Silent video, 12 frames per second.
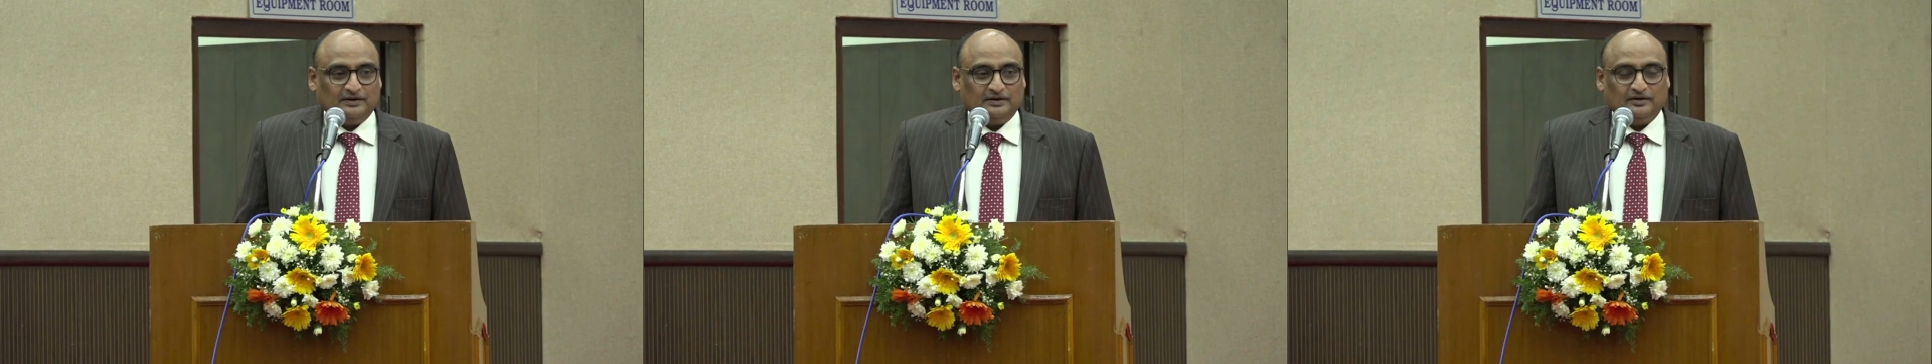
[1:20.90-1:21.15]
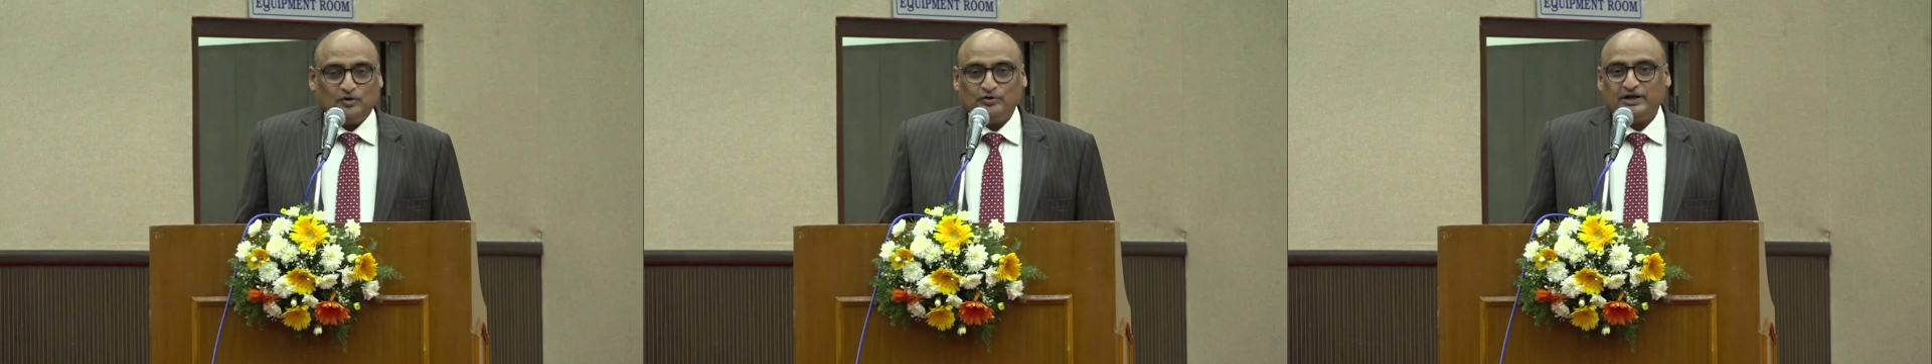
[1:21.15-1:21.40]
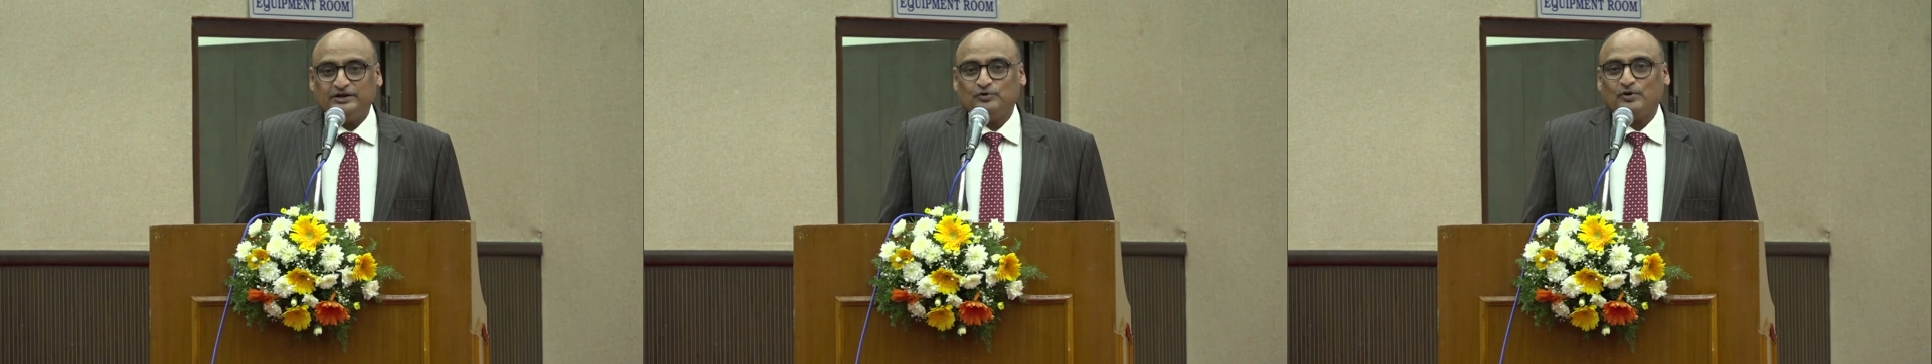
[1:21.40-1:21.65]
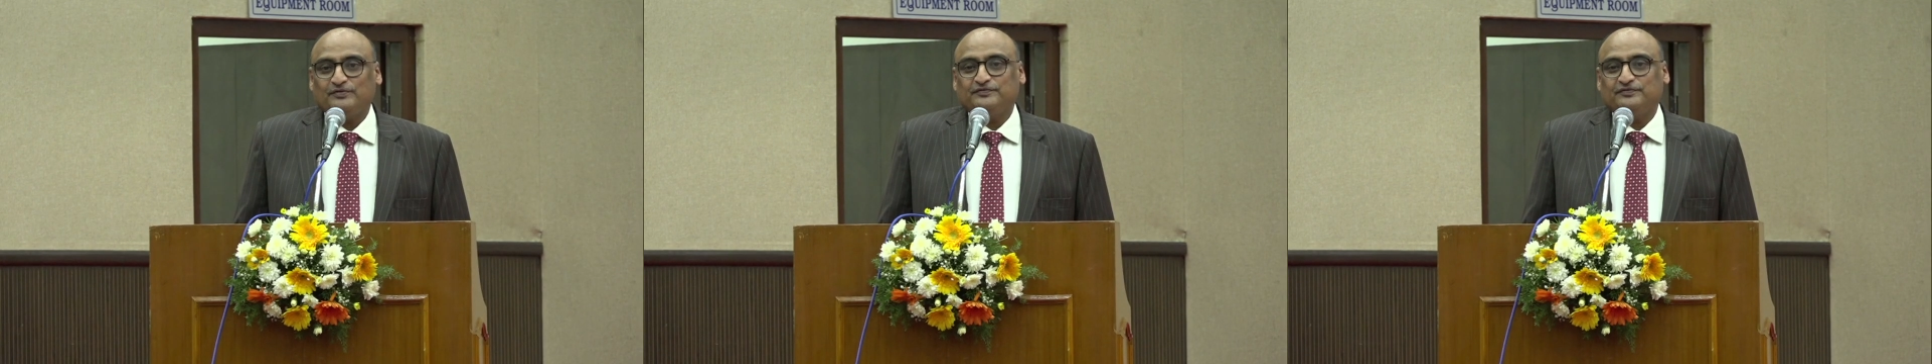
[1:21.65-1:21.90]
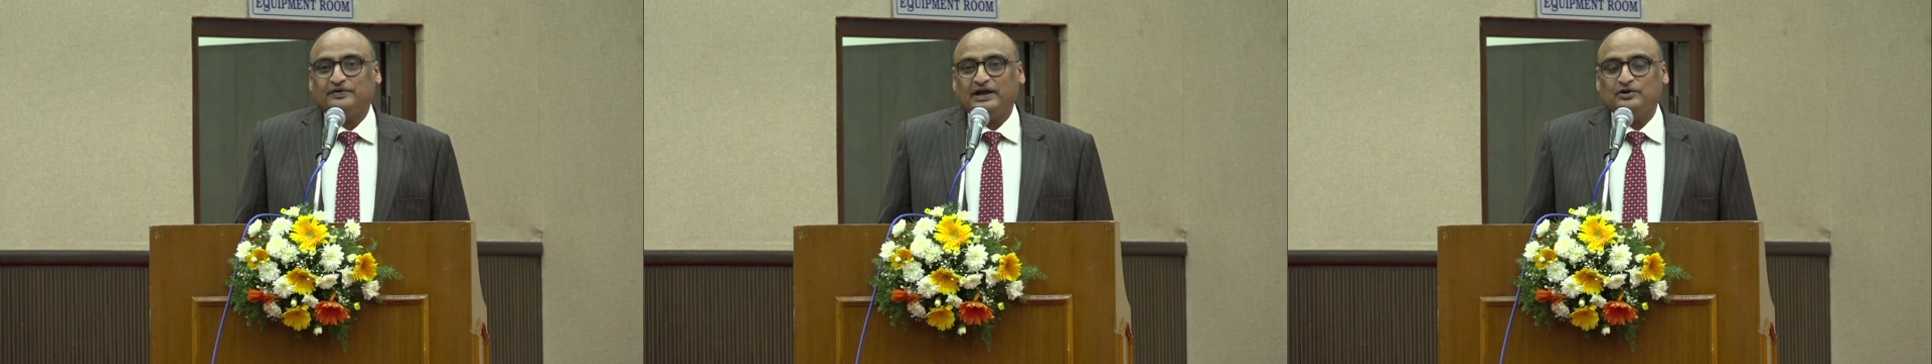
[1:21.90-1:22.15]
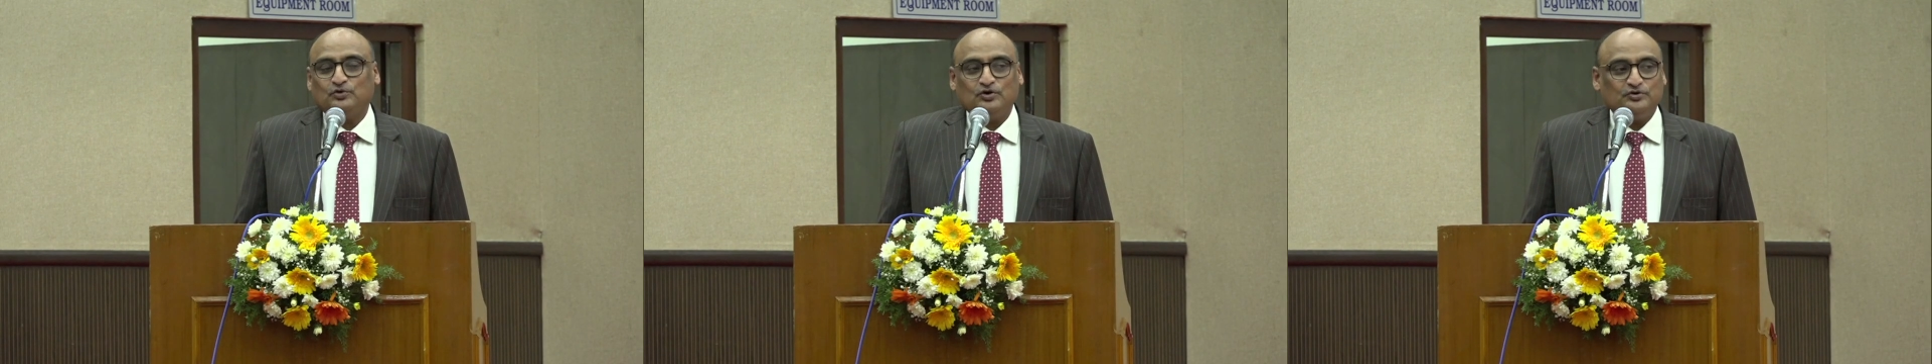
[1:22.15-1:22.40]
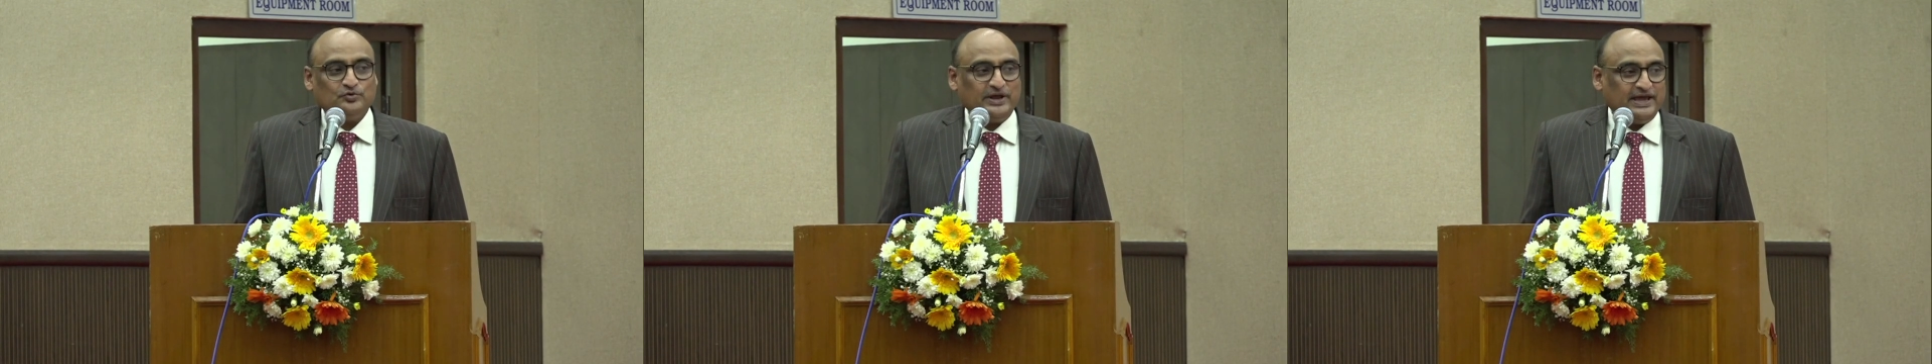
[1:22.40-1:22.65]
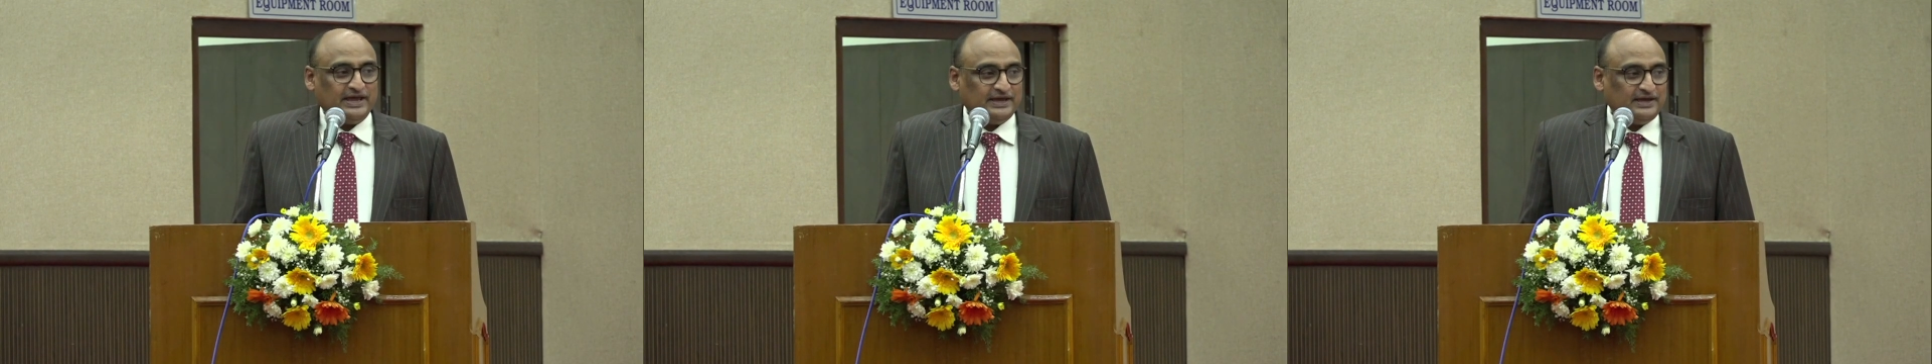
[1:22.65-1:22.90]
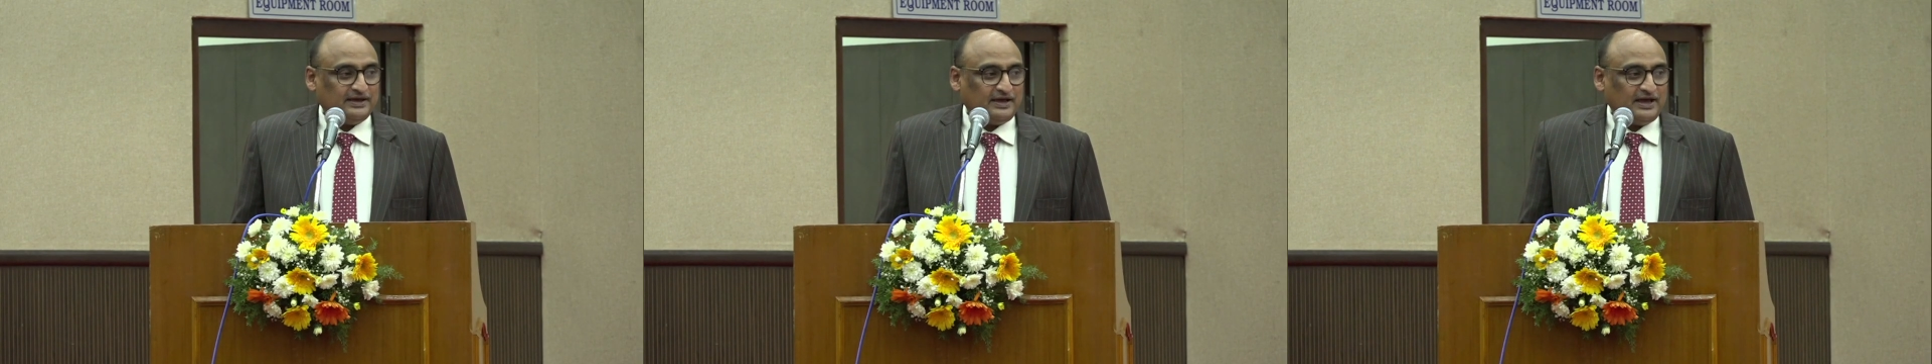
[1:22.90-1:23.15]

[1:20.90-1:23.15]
Now that you have enrolled today,